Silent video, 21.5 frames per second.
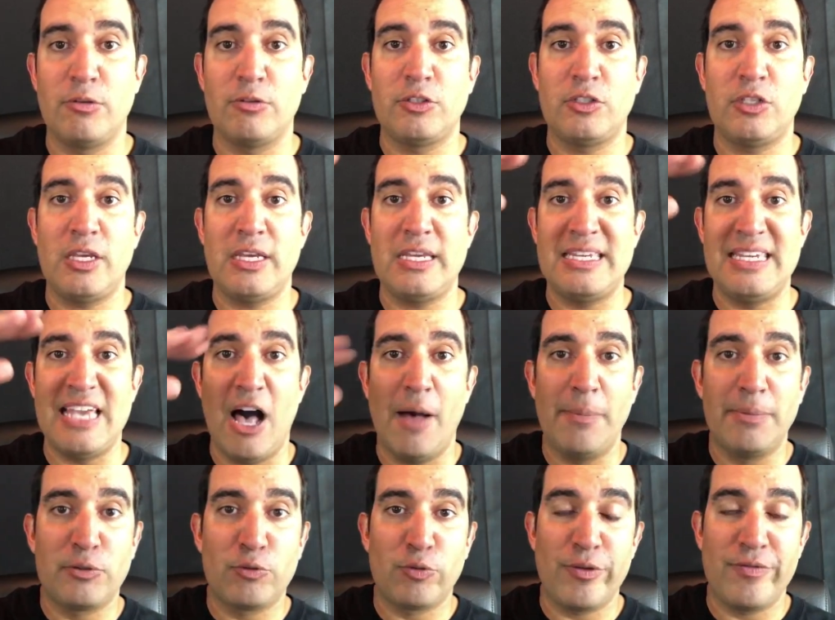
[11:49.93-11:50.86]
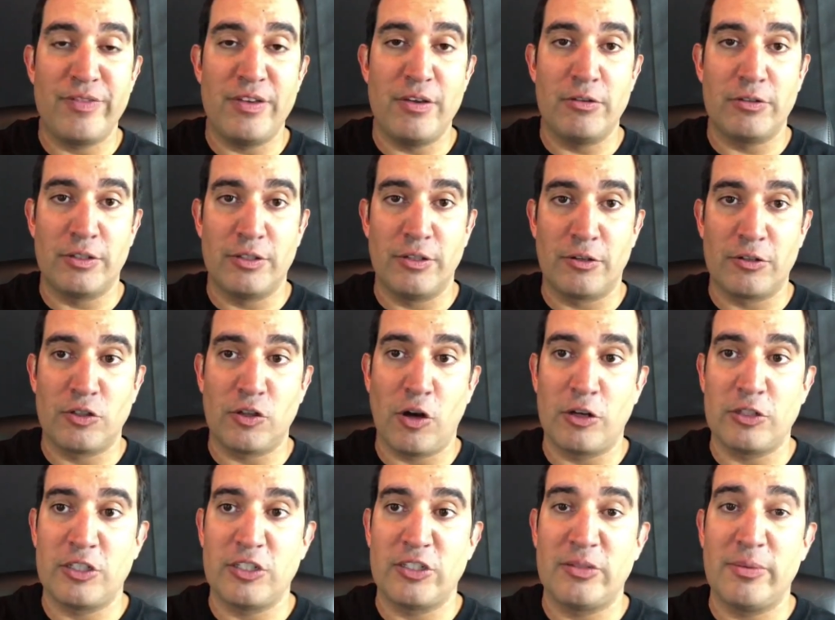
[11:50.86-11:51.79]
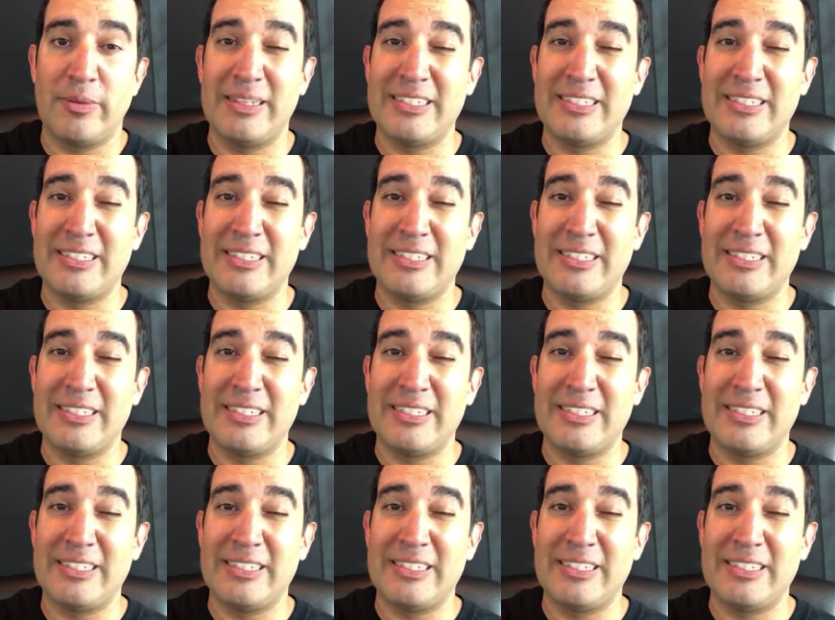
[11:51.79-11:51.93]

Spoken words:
you'll see Yelp's reviews in their star system,